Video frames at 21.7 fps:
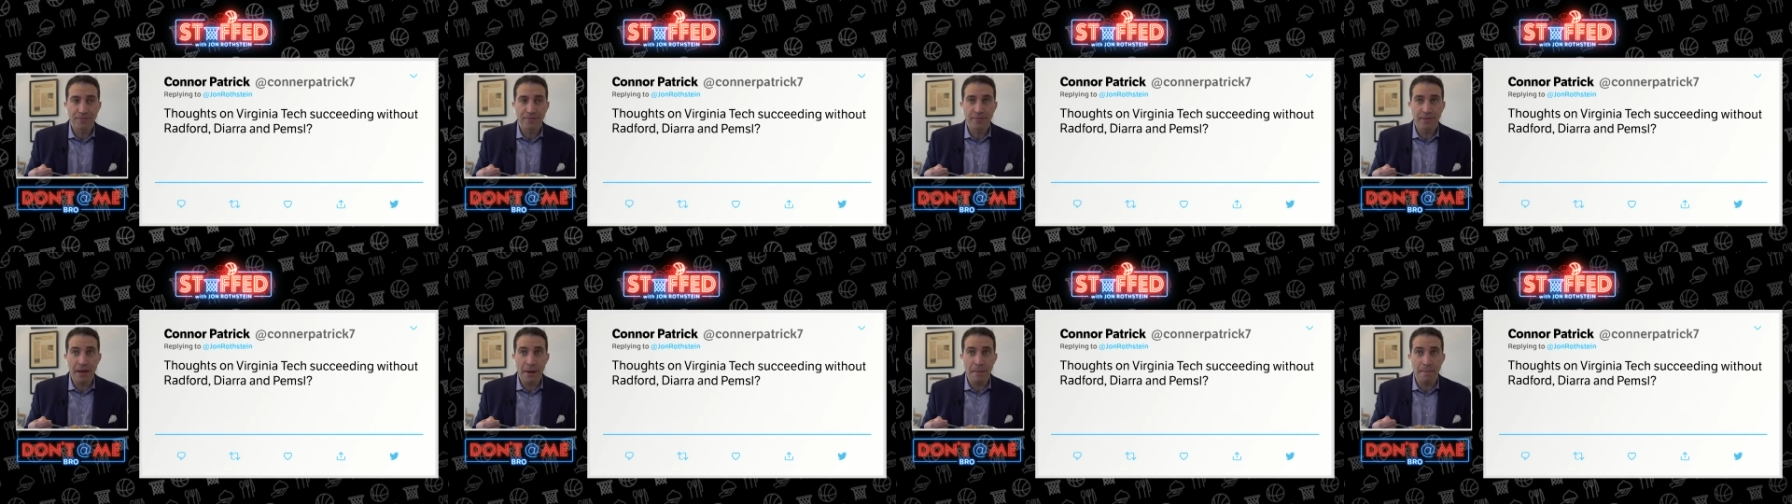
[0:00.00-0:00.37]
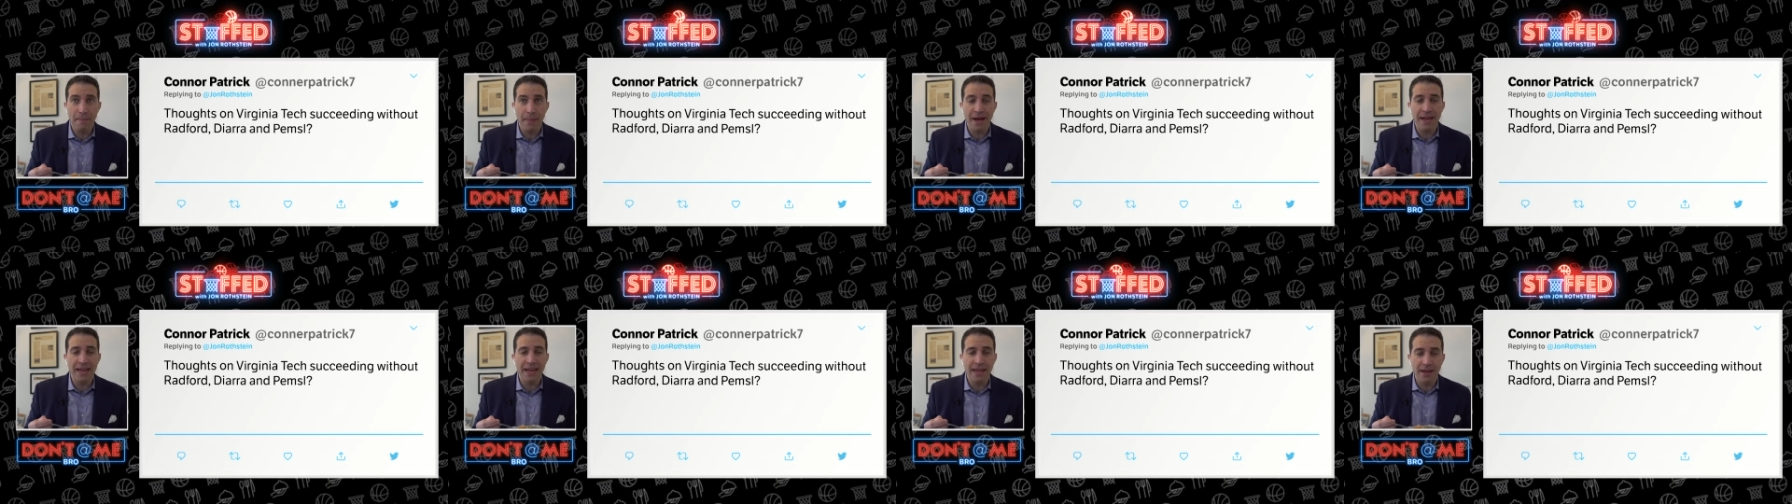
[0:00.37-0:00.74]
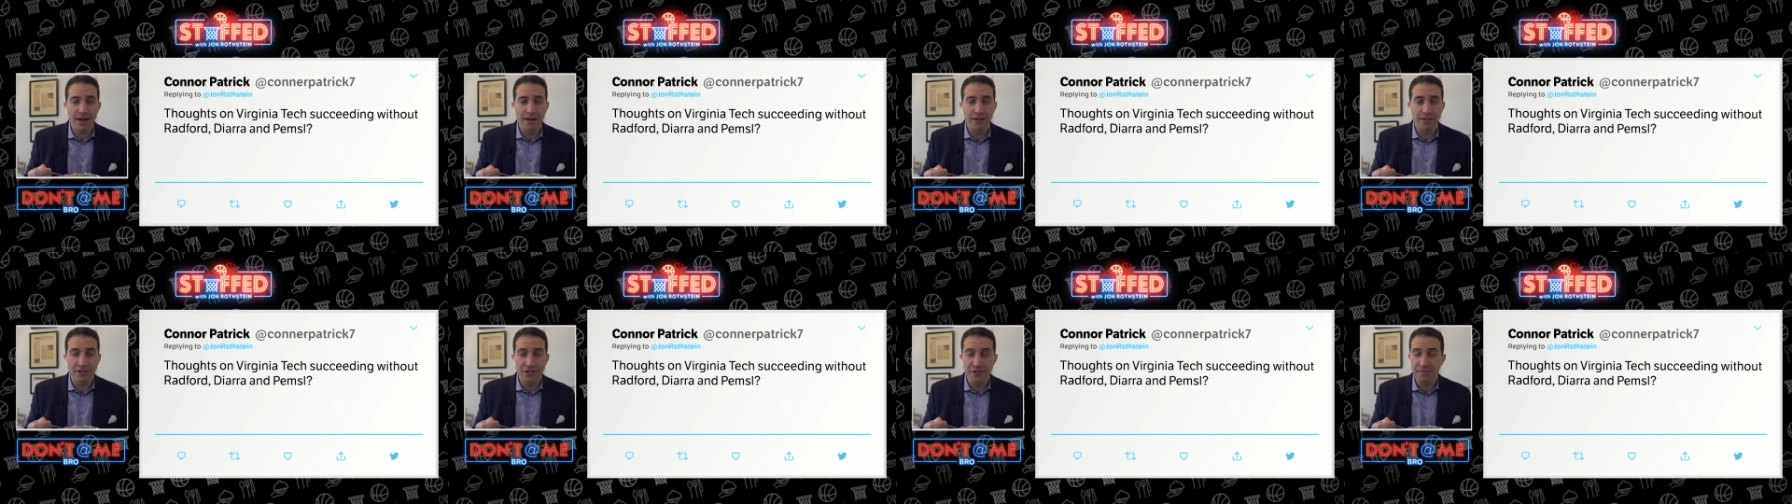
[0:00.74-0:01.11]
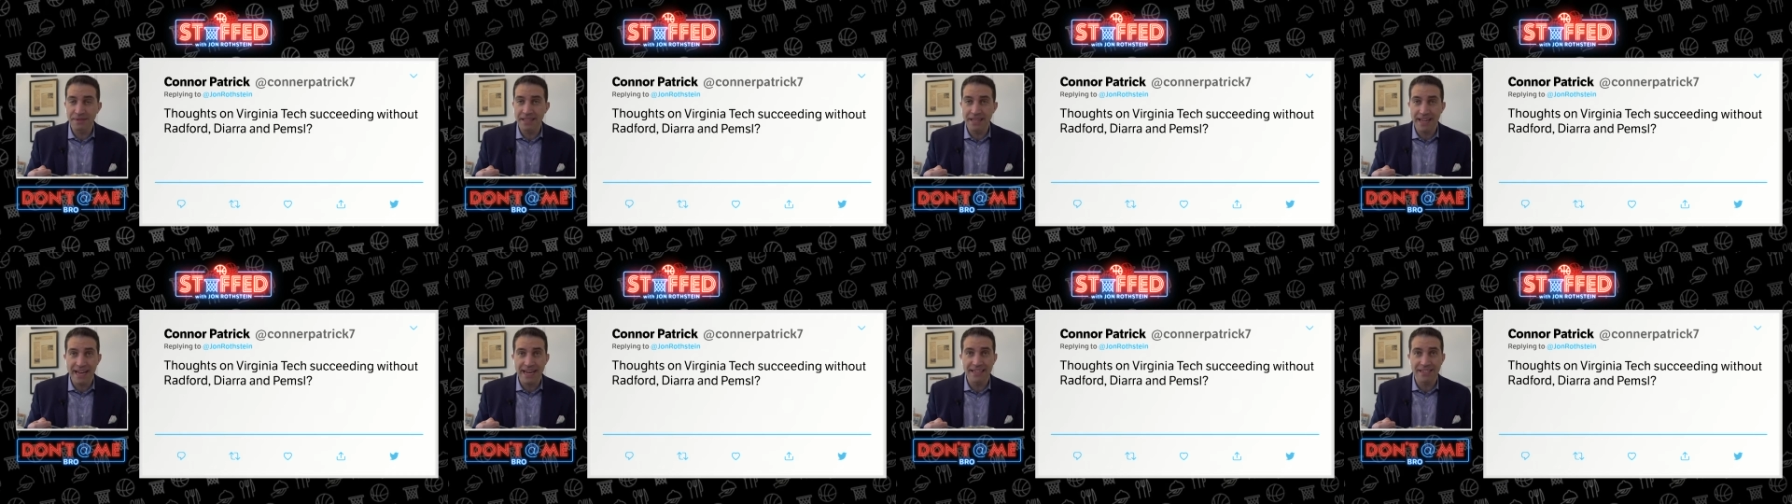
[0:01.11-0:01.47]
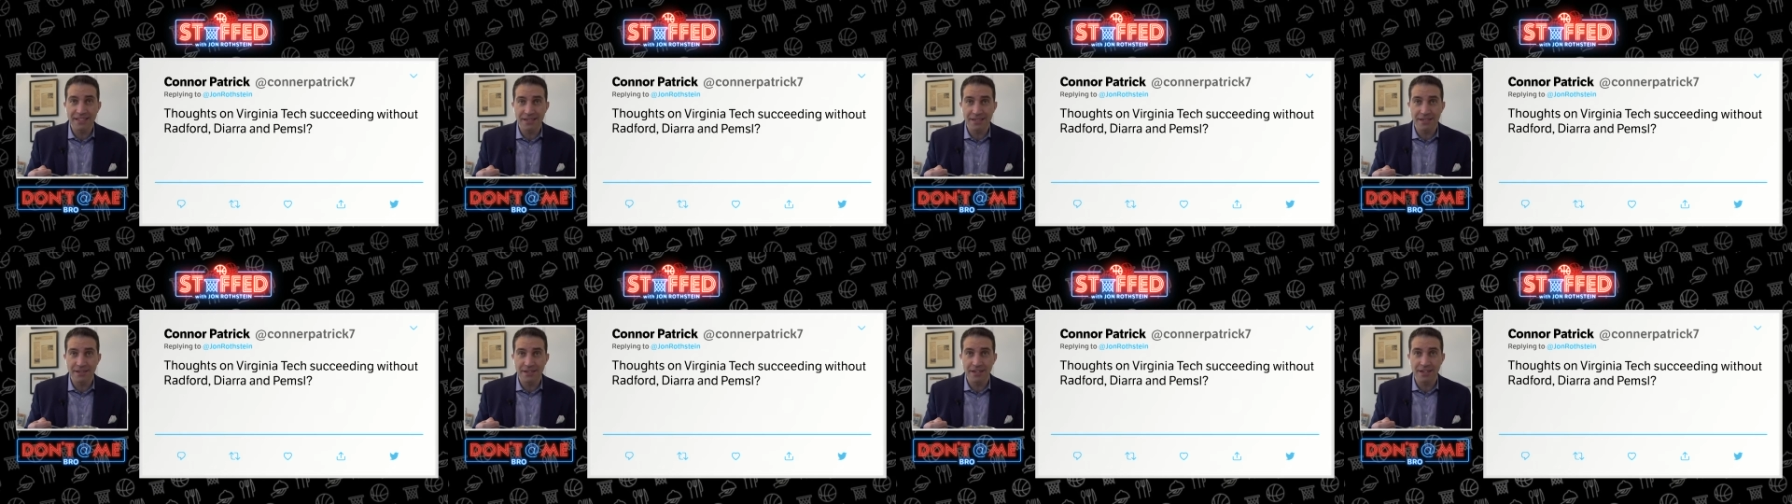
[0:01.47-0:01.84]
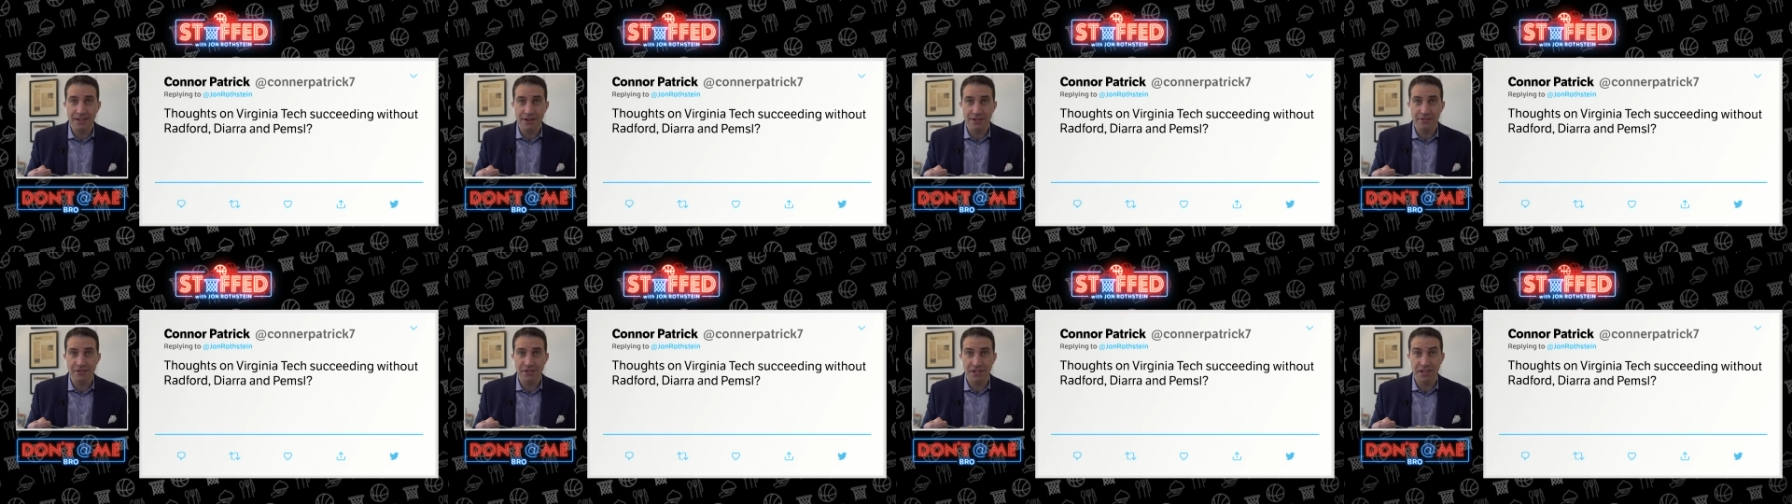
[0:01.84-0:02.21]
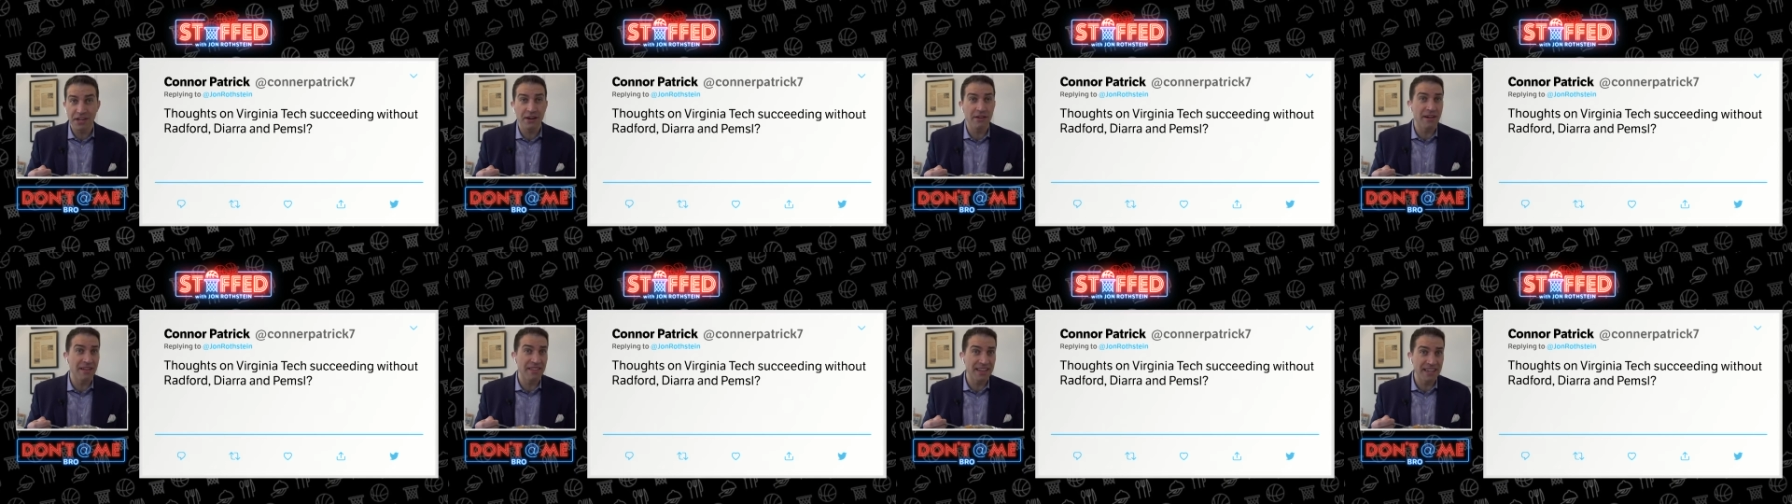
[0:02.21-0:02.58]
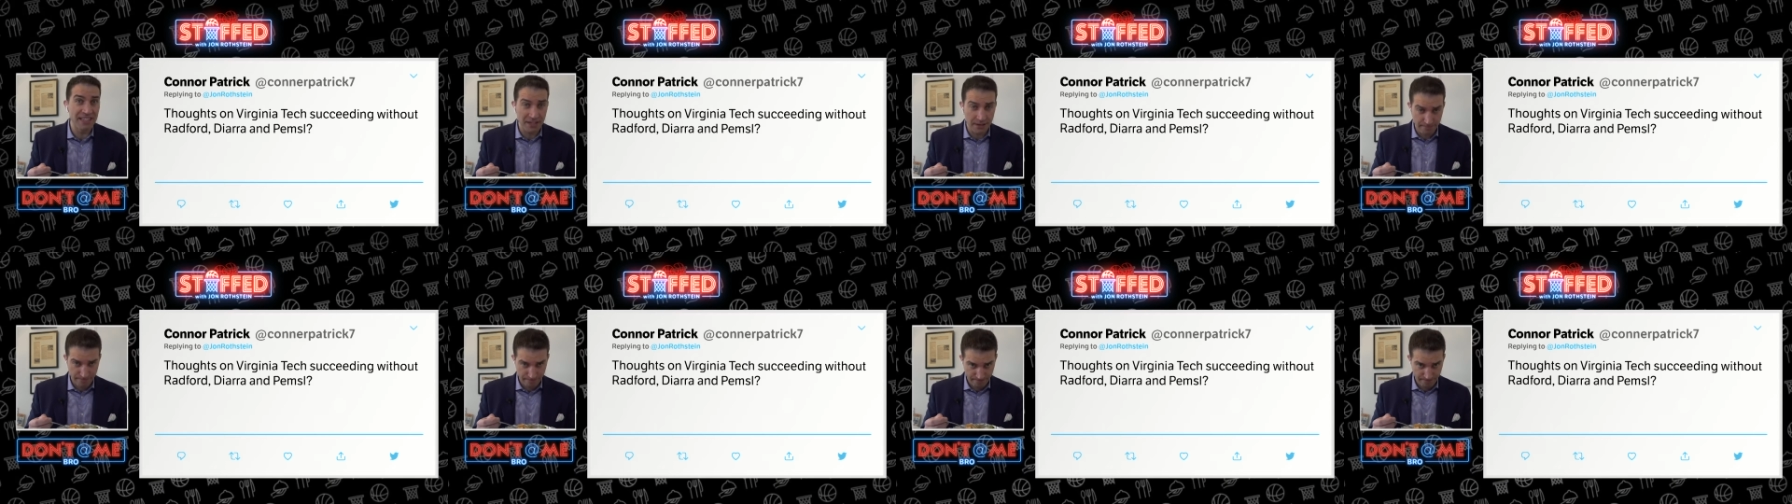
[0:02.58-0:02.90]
that Mike Young should be the ACC Coach of the Year, and I think he's a